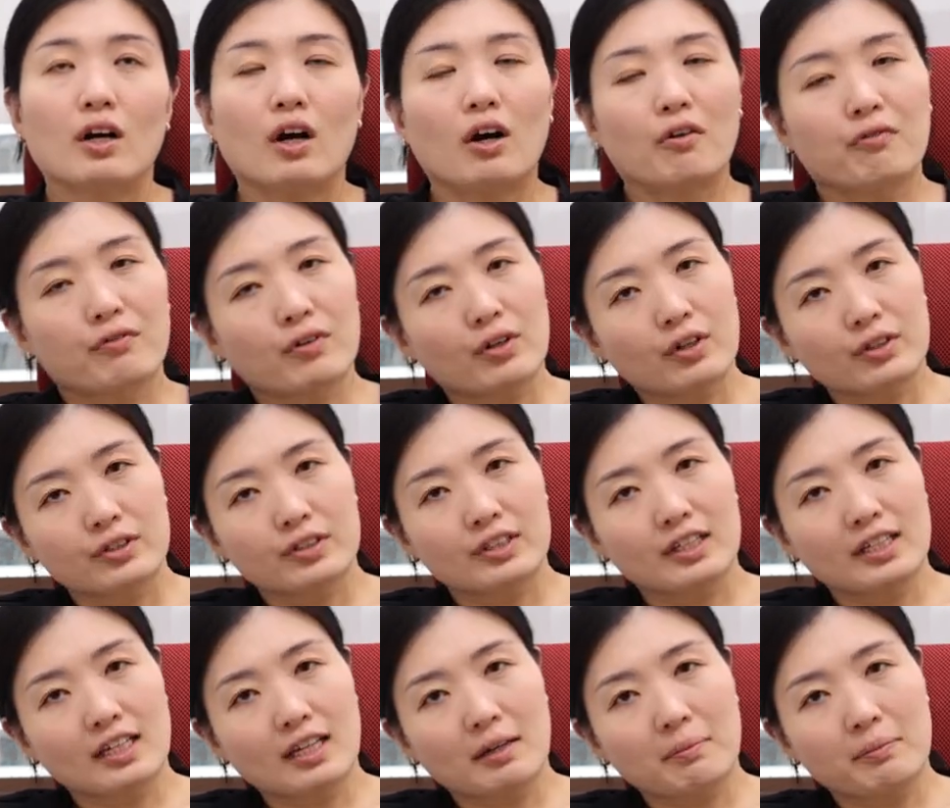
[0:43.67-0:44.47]
Of course,
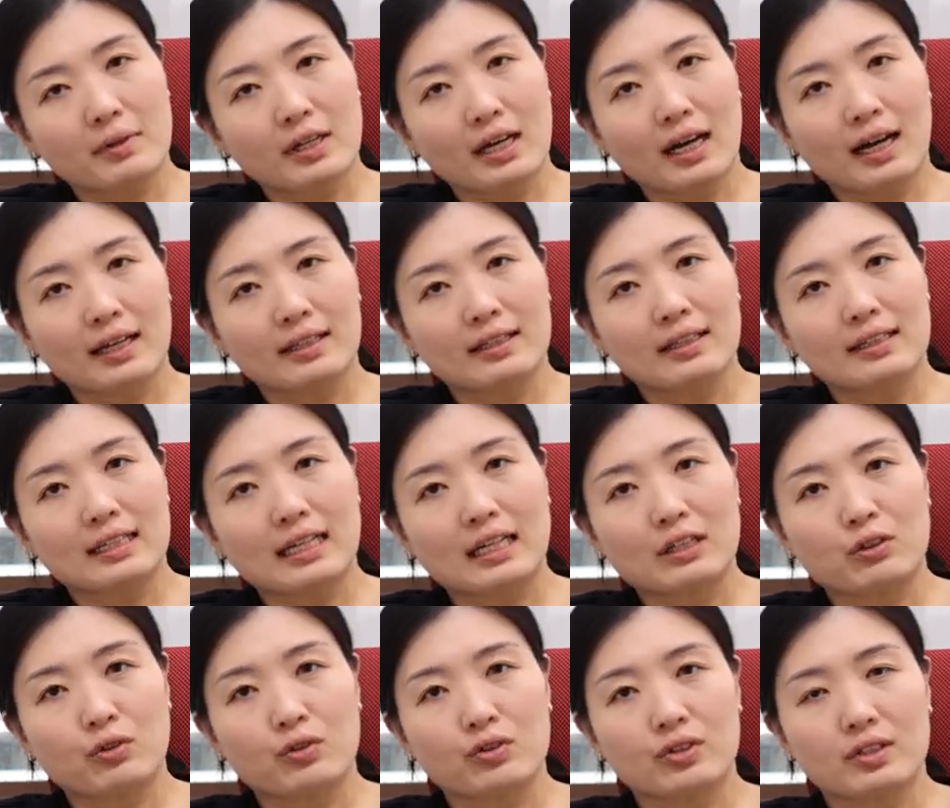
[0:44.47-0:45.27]
there can be other
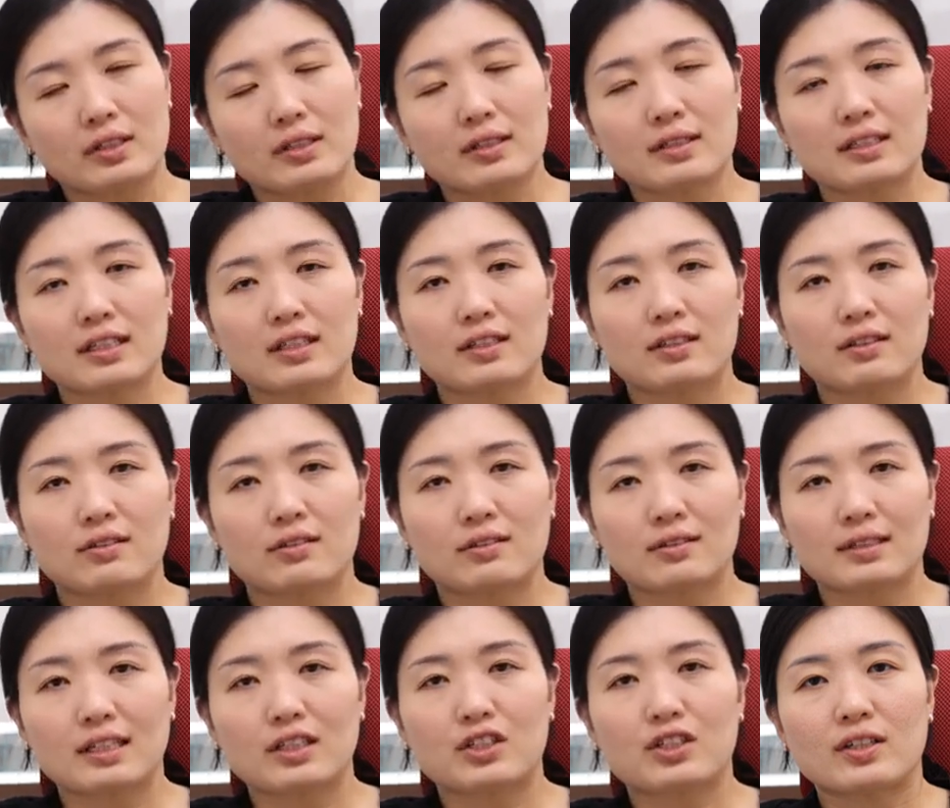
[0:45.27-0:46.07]
diagnoses
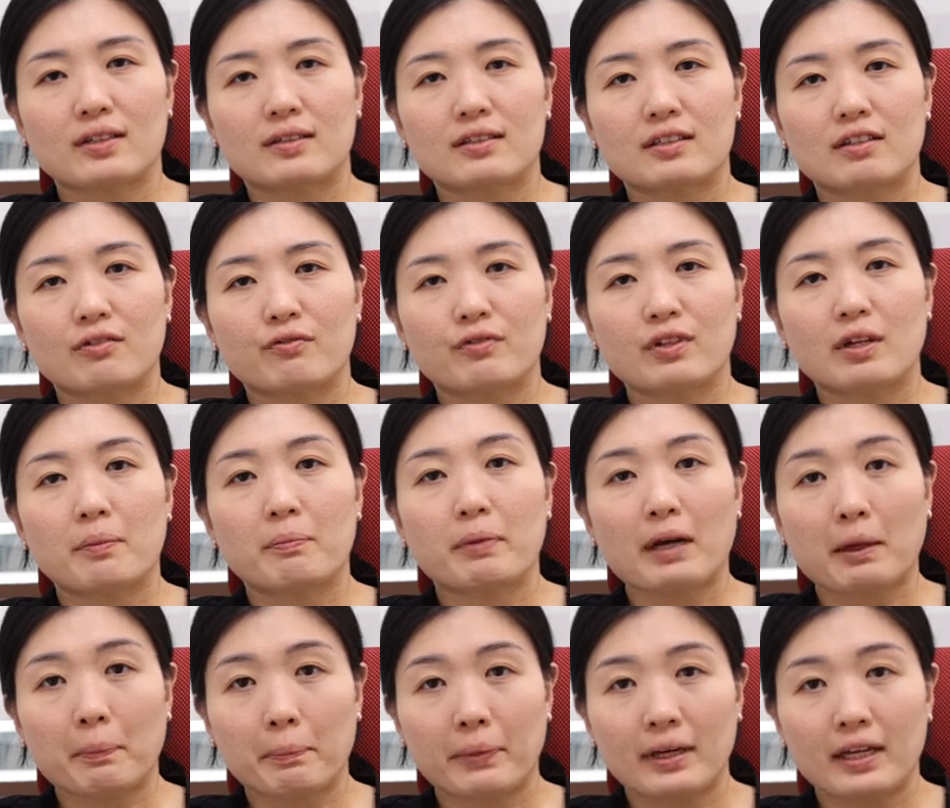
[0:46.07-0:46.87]
such as severe
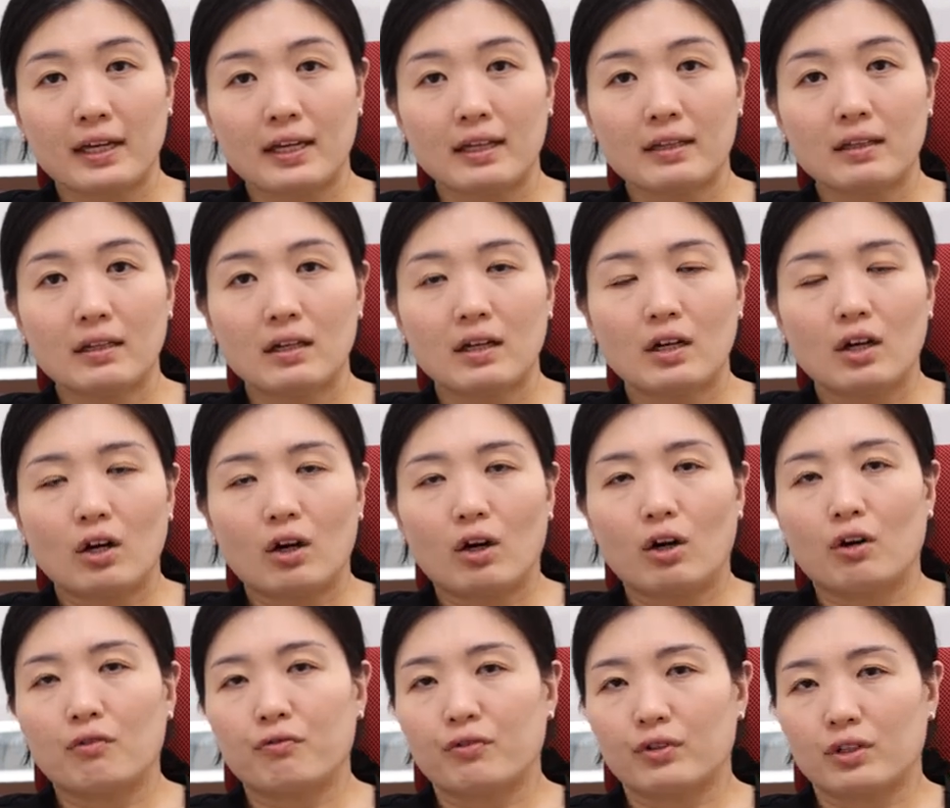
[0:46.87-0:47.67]
back pain,
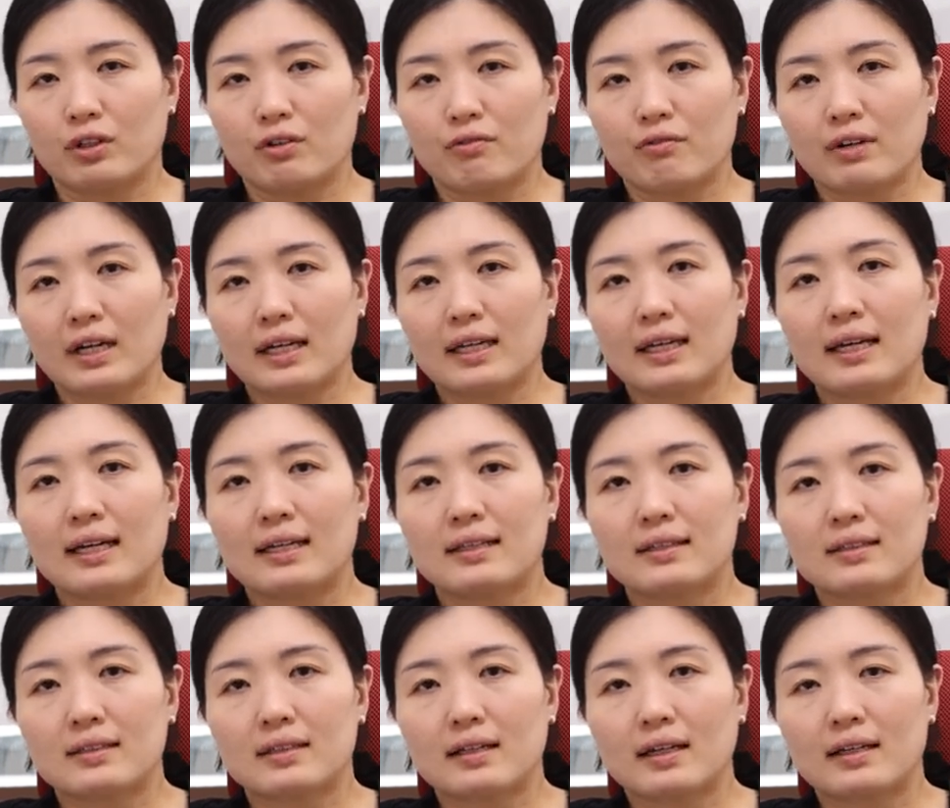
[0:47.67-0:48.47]
or for the right
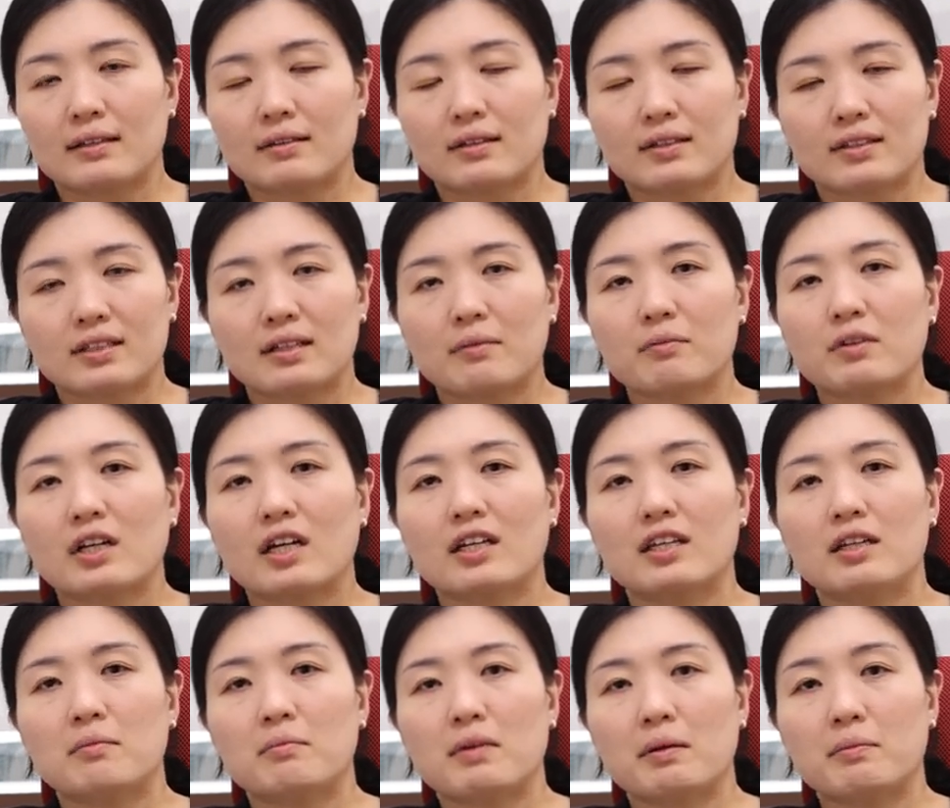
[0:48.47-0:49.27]
hand side,
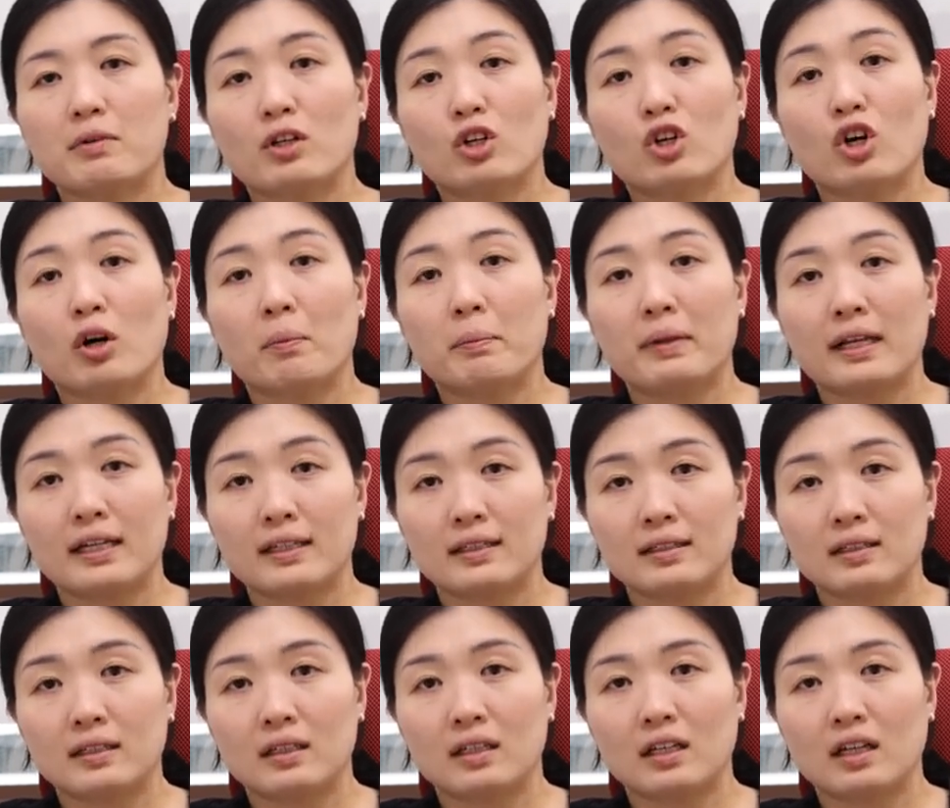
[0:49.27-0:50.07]
sometimes it might be
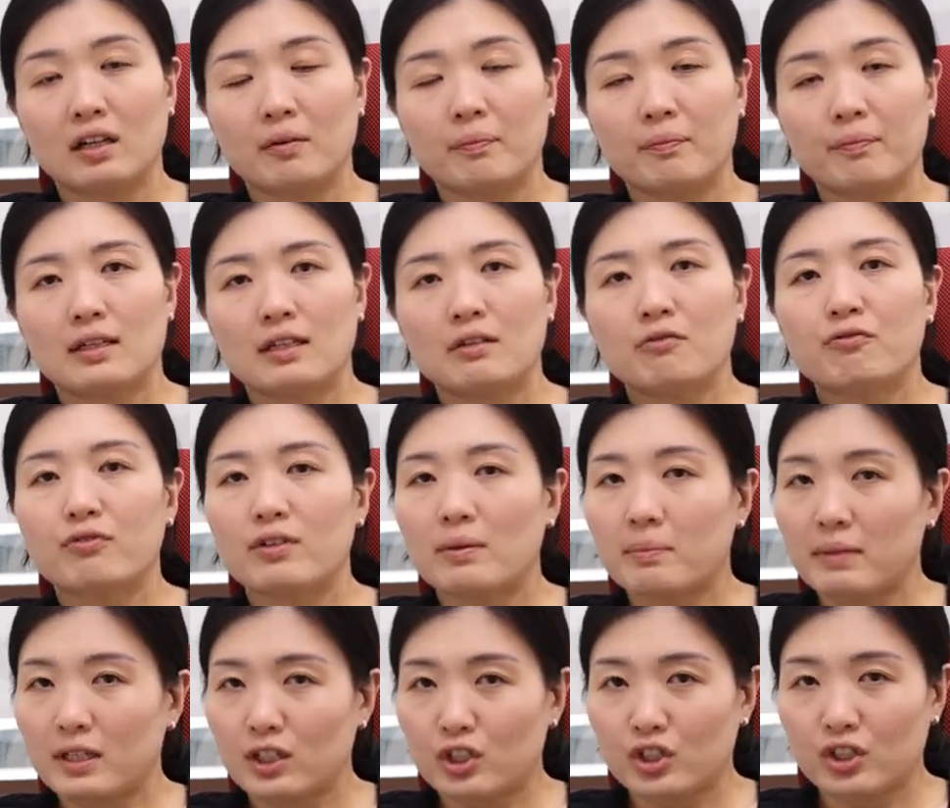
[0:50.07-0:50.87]
gallbladder
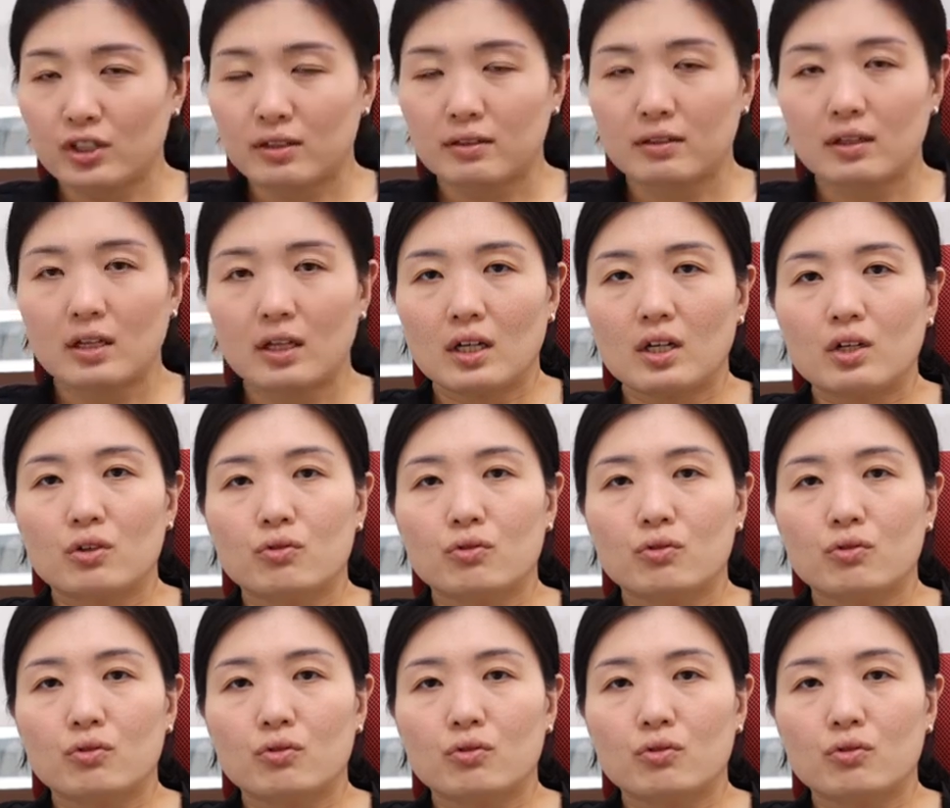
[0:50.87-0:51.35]
inflammation.